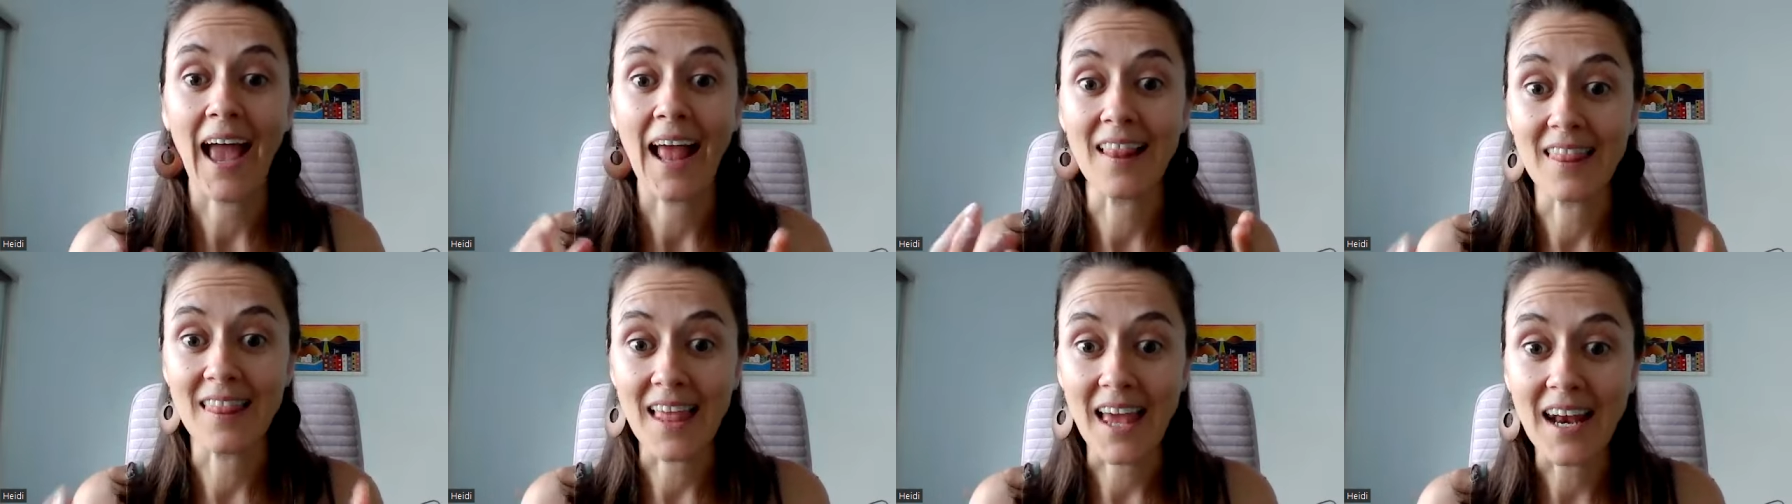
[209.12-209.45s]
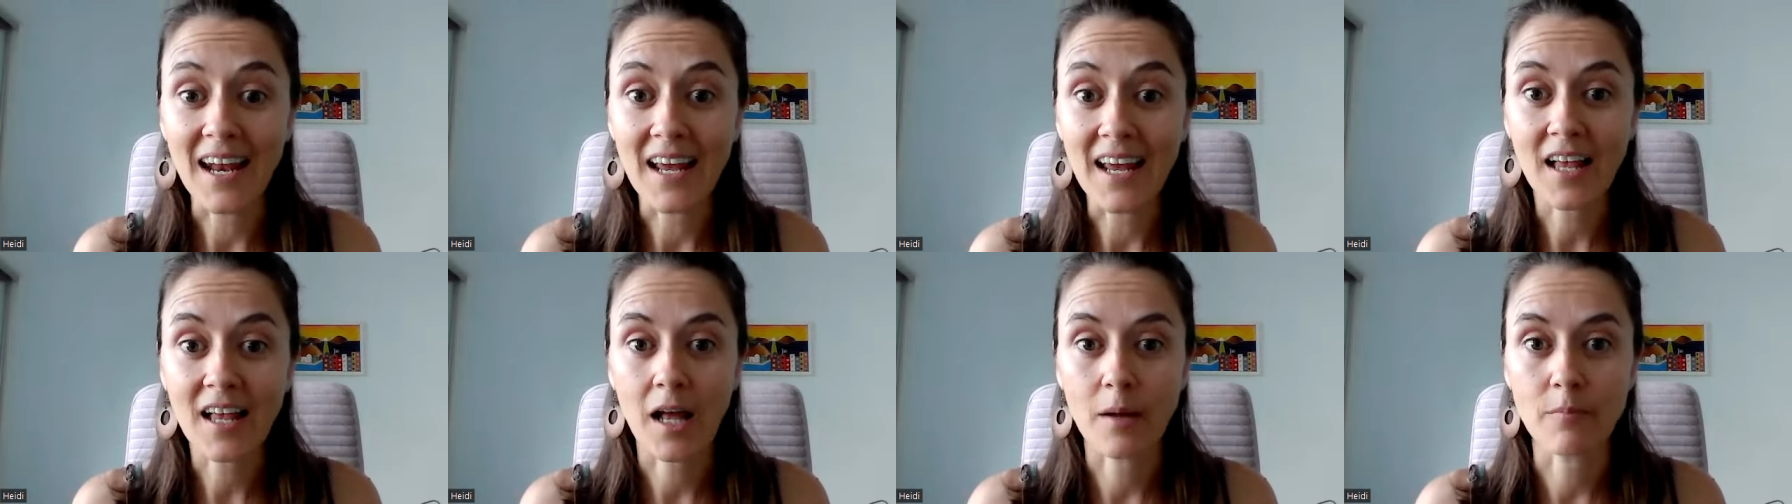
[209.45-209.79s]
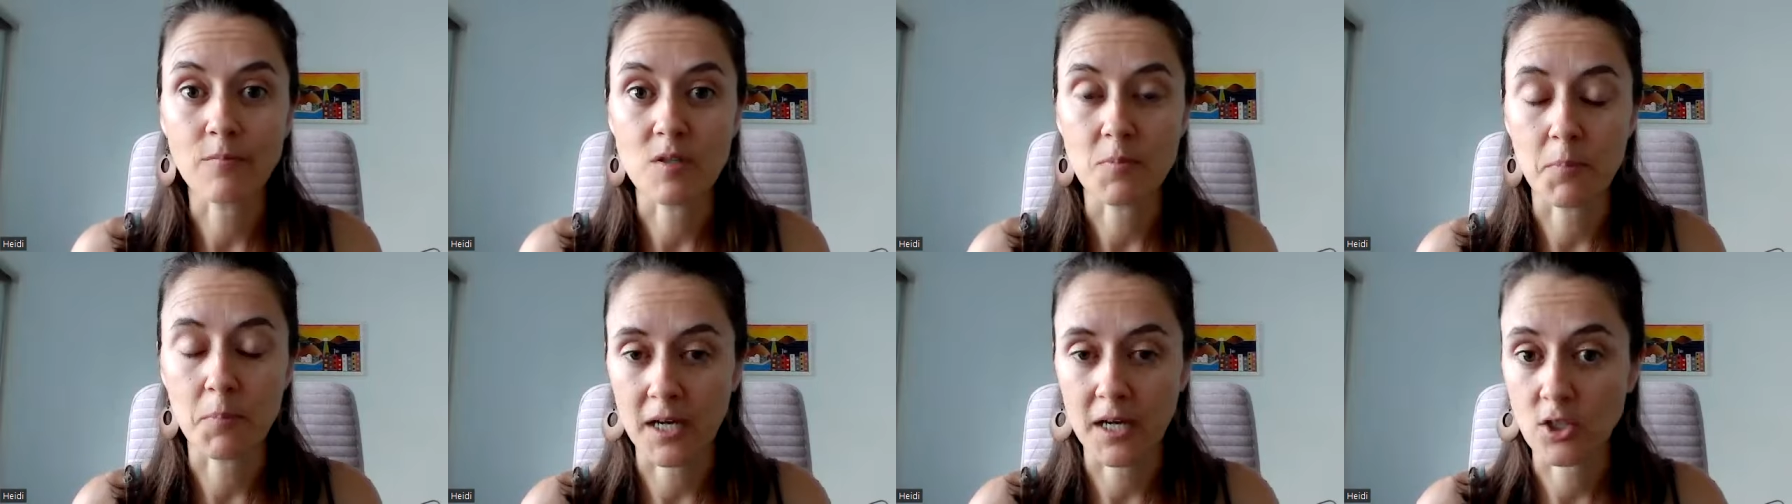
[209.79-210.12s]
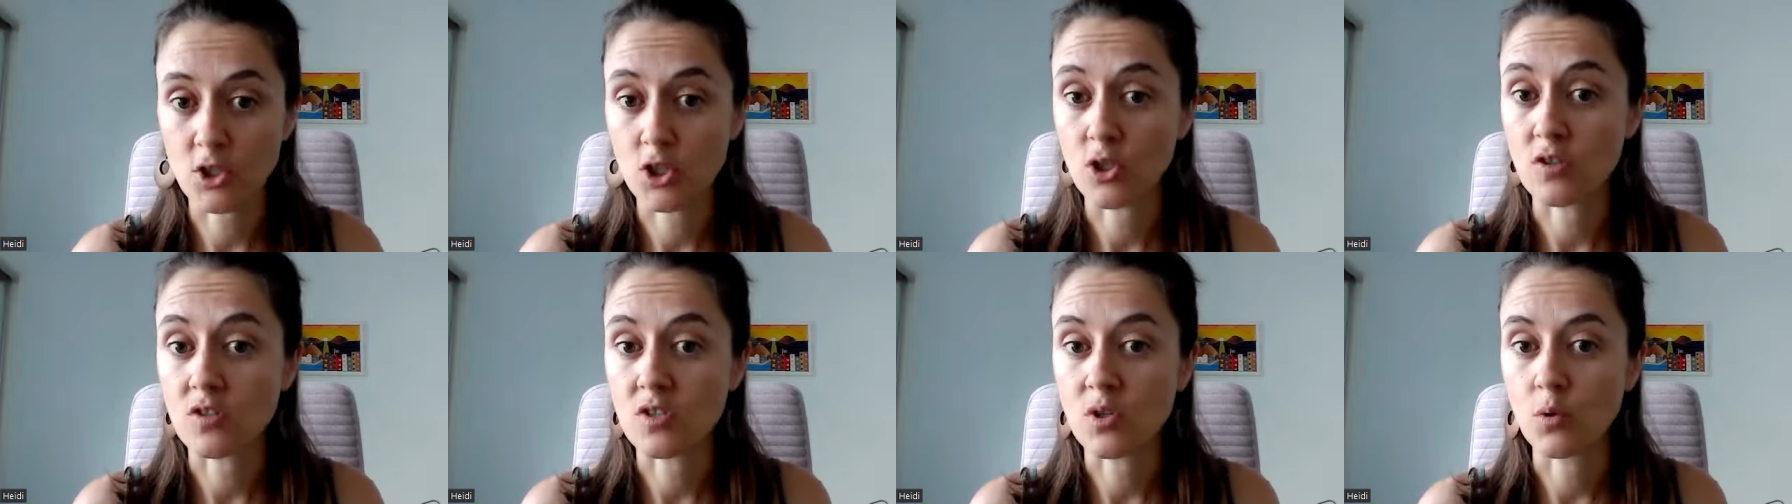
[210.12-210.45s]
And then it comes
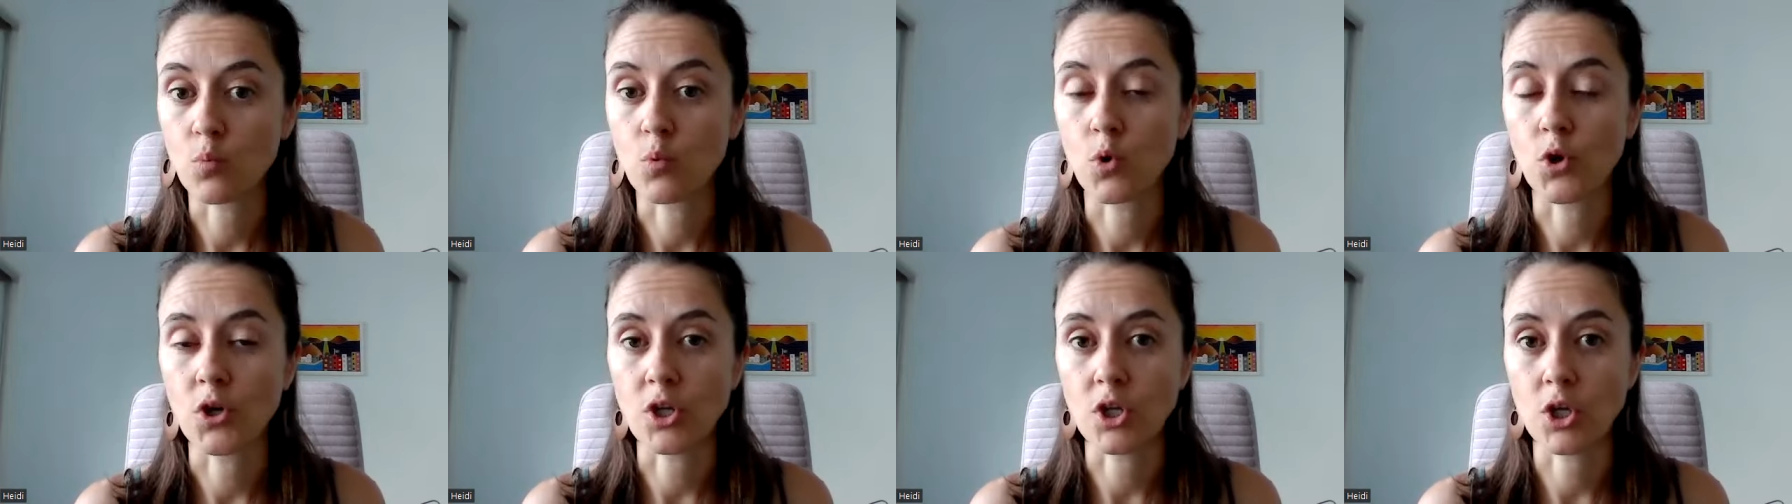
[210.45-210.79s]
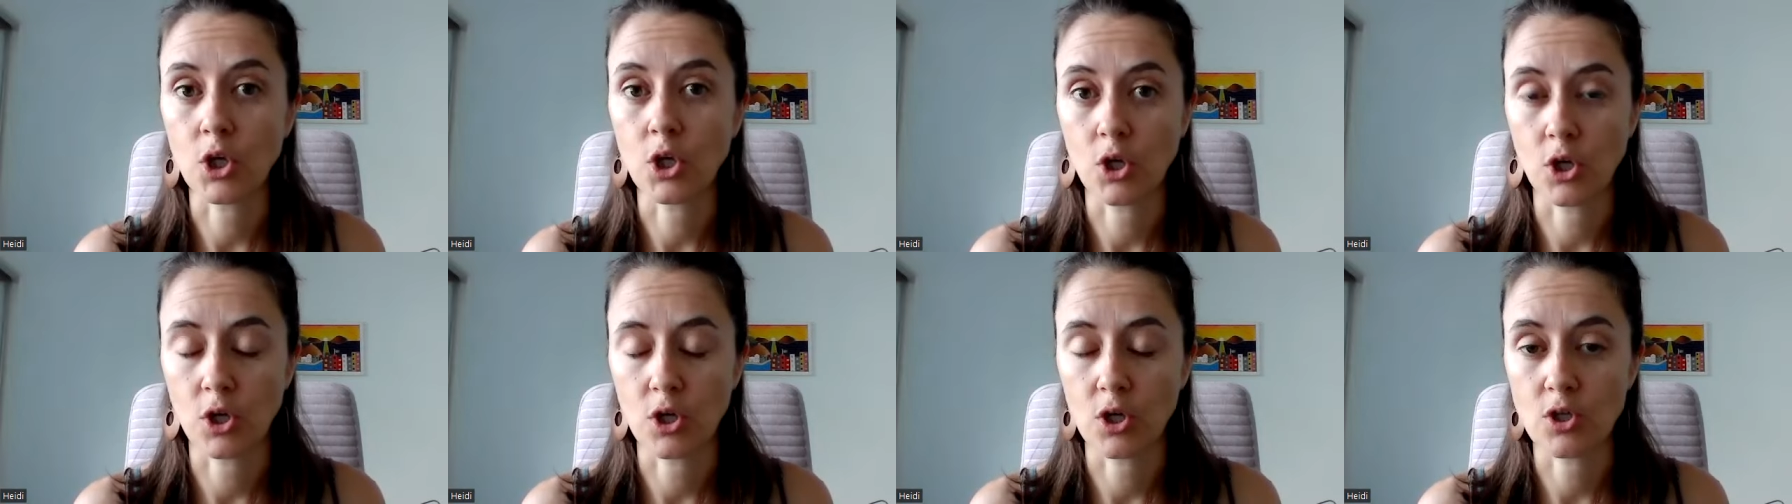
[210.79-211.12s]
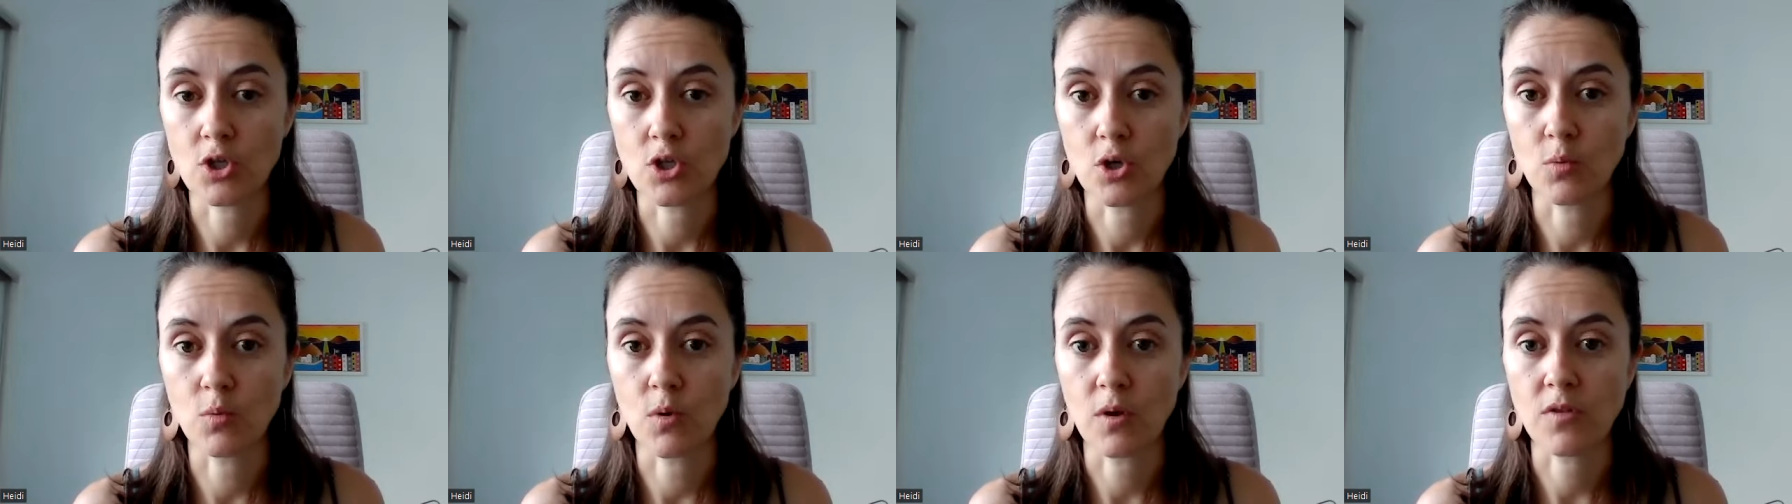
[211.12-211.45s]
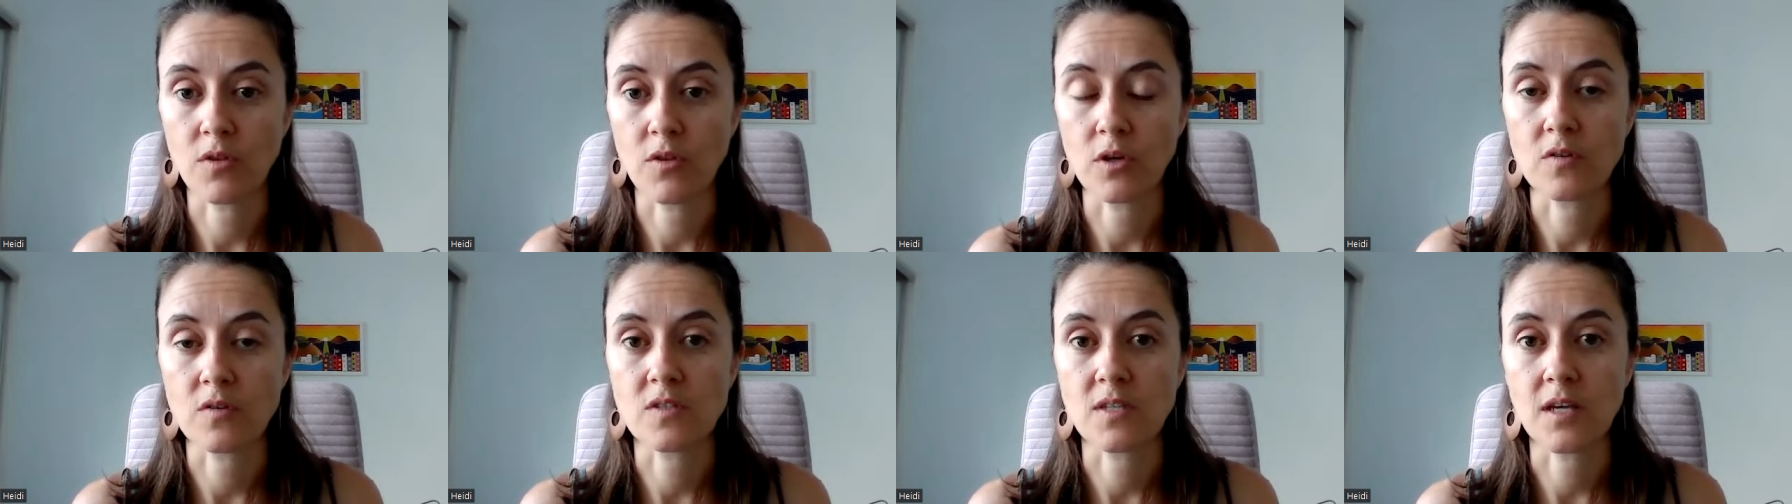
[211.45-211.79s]
back to, so what are you going to do
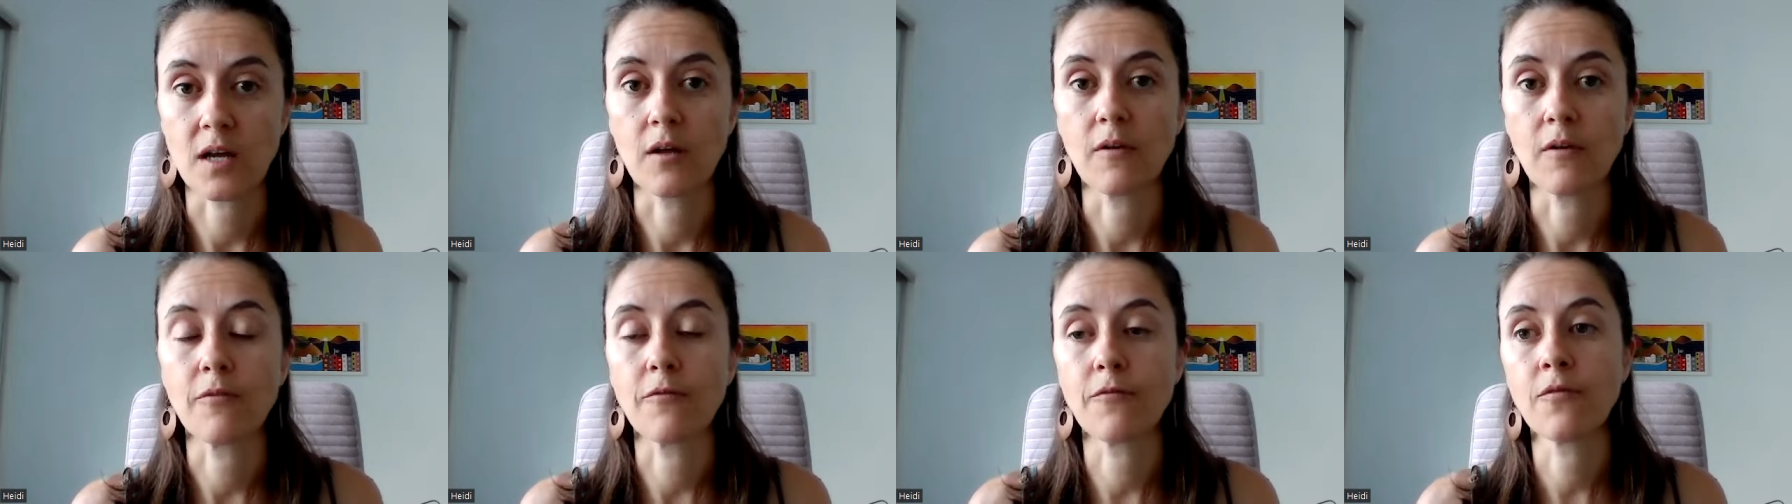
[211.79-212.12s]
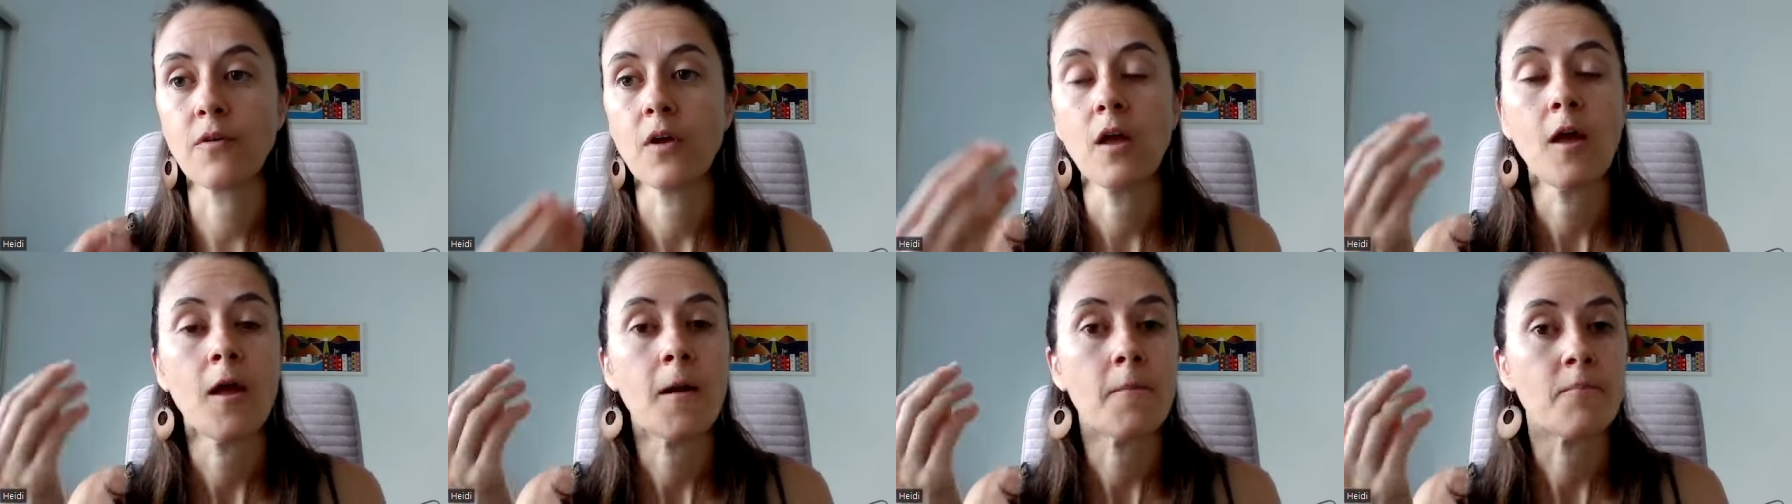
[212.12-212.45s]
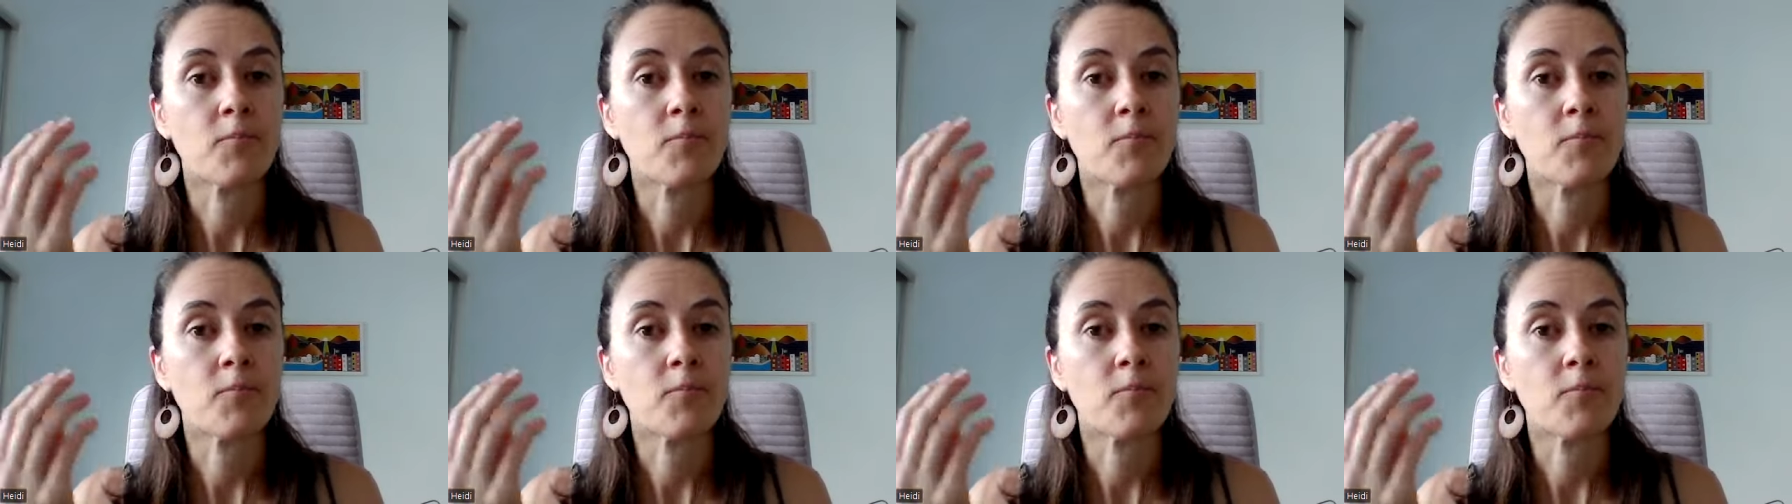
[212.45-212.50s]
with yourself?